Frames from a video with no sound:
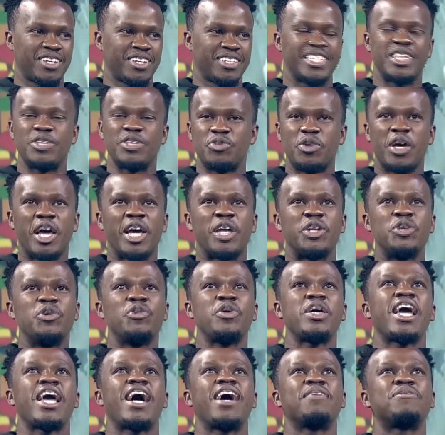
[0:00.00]
Do
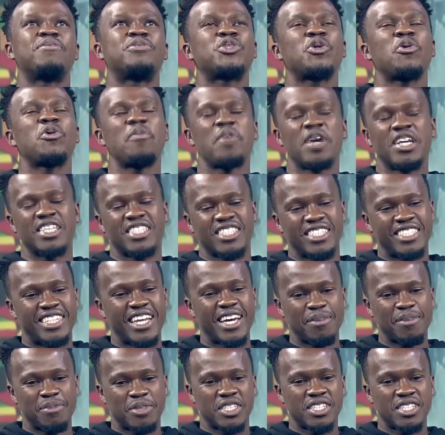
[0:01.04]
we have too much
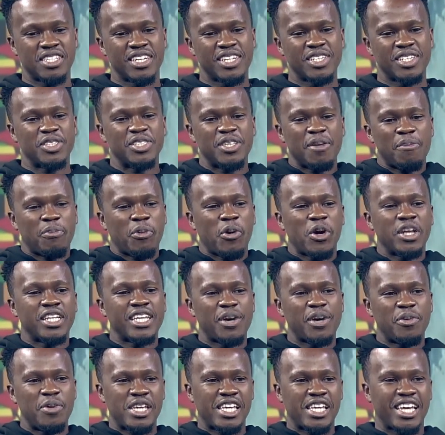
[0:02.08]
debt to the point
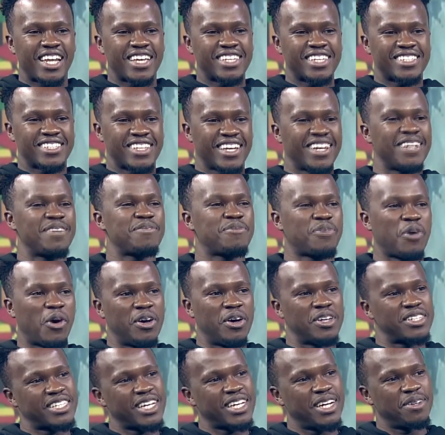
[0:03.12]
that we cannot stand for
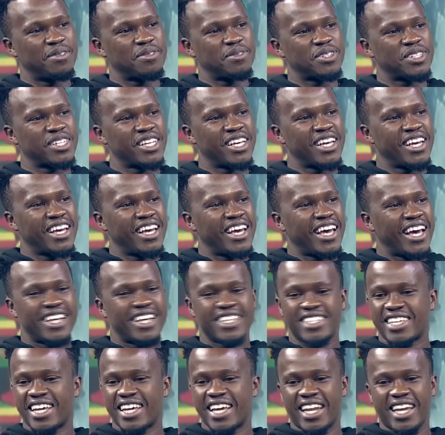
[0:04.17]
ourselves
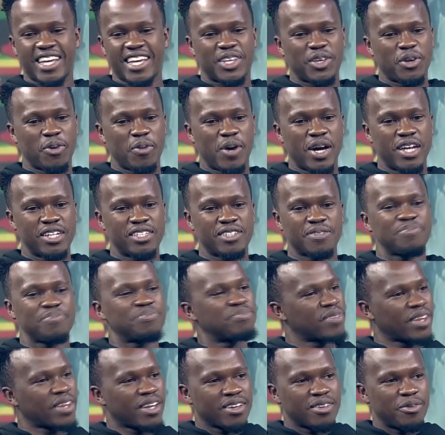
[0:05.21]
and say, like, you know what,
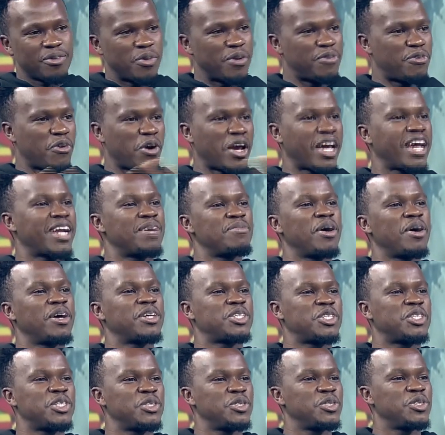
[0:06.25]
we forget
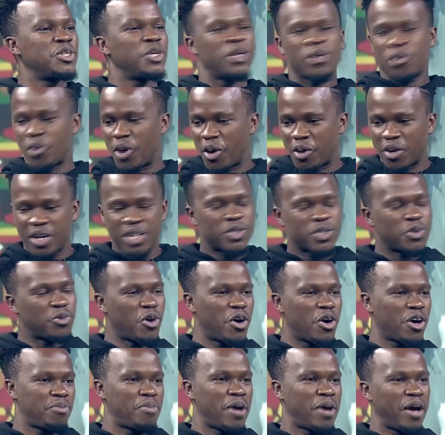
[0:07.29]
about you, we're going to
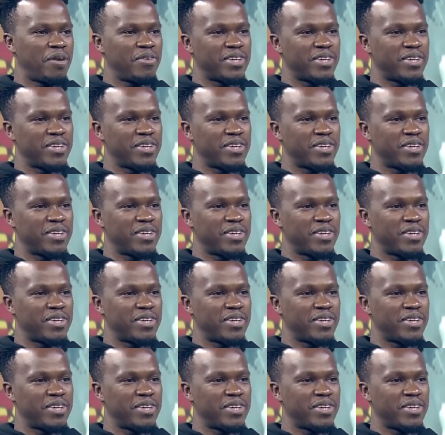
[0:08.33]
work by